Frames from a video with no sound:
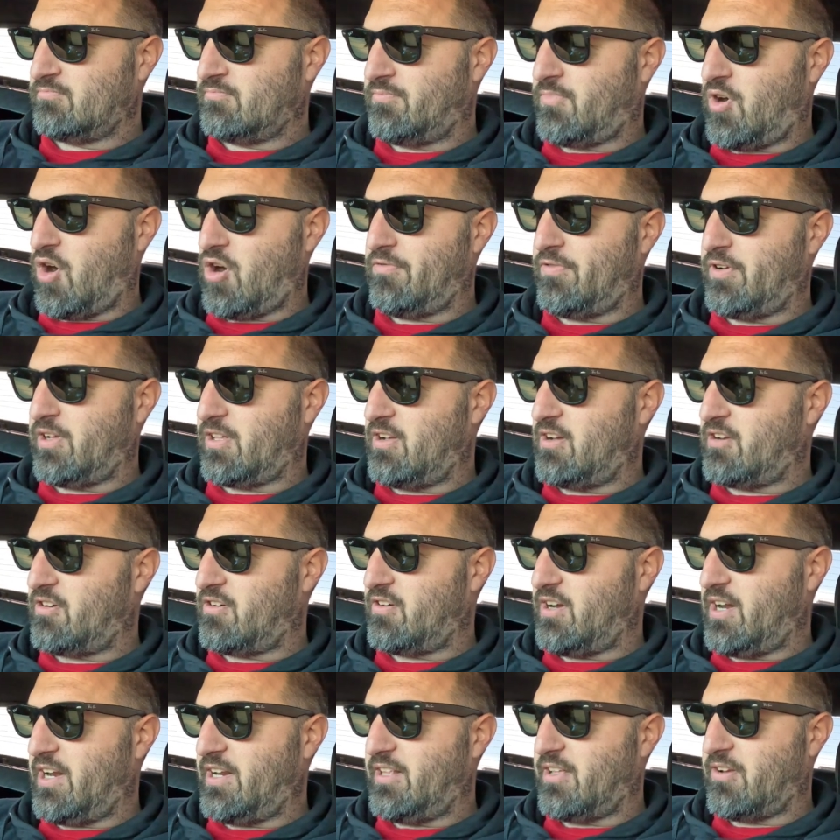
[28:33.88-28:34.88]
Perfect,
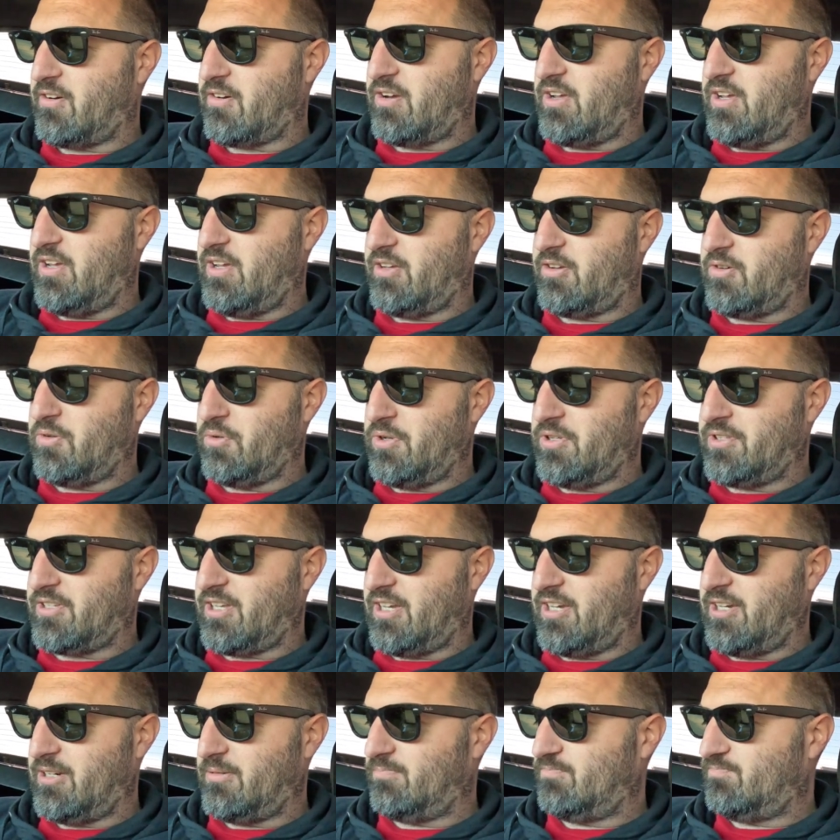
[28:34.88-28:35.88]
180 degree coolant
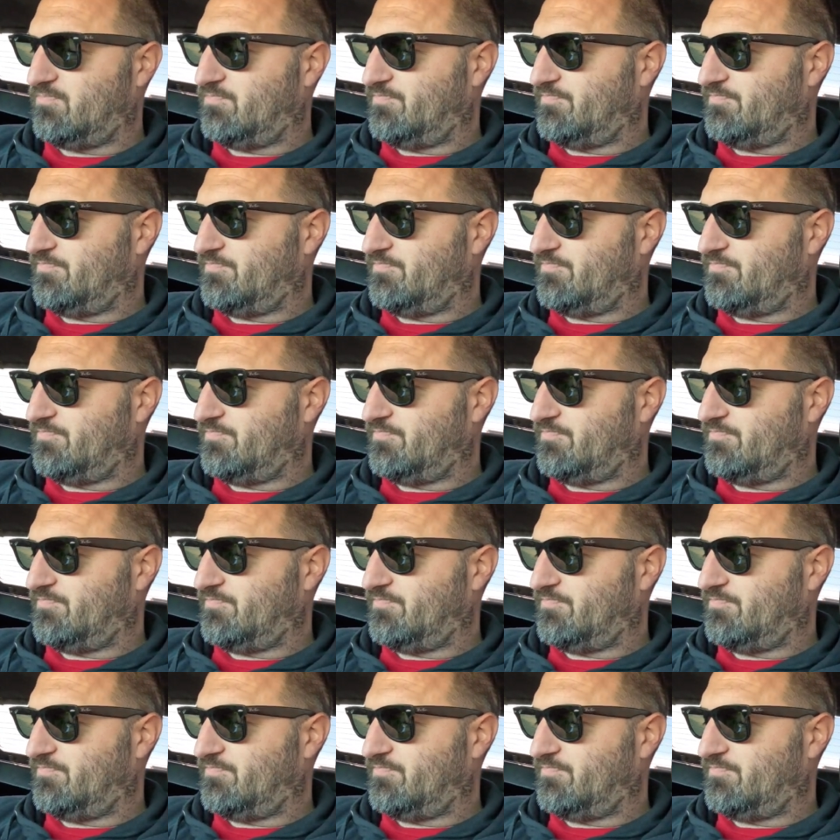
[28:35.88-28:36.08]
temp.